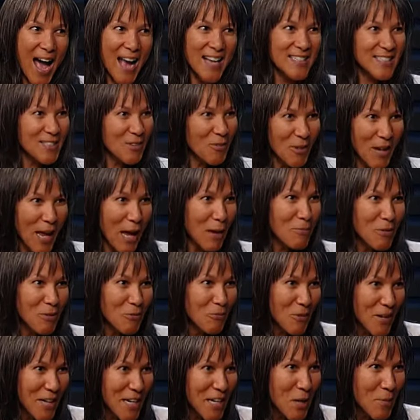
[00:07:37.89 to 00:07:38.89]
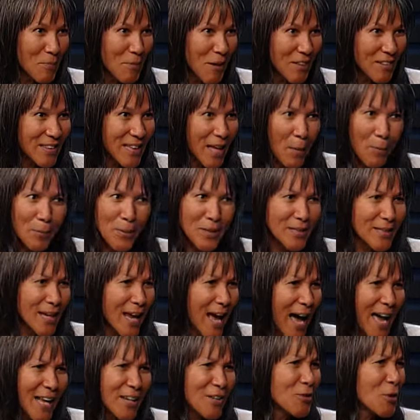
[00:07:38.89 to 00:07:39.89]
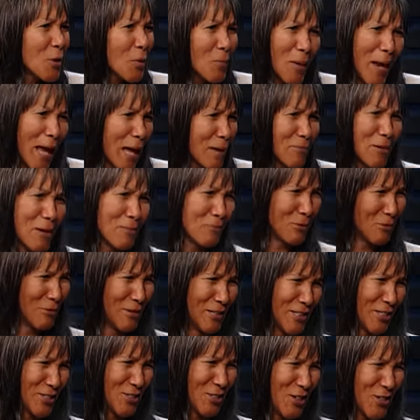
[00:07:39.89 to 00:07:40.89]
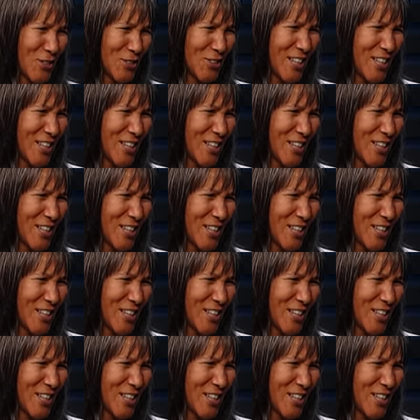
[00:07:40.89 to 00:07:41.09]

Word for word: I said, well, I've been reading about that, but I didn't know black people went to church